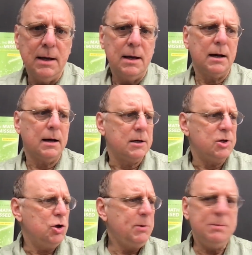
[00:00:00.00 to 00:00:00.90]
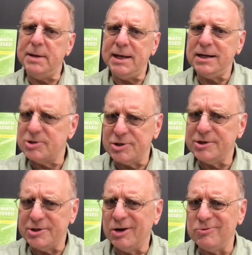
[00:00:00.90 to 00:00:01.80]
Uh, human beings just
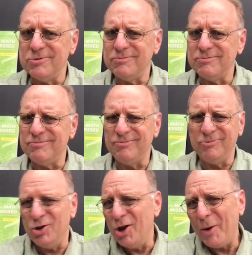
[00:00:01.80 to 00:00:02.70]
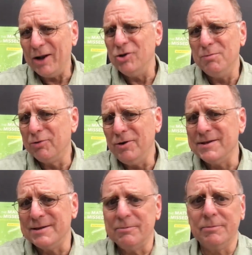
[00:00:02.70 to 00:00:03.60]
don't know how to do
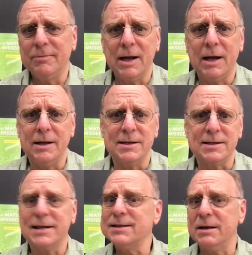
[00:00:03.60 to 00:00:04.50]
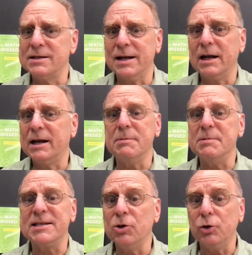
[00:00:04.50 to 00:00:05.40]
proofs. Uh, it's, not, it's not a
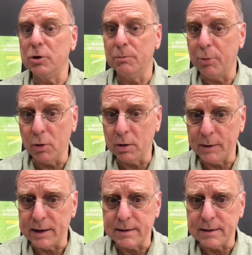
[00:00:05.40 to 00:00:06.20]
skill you're born with.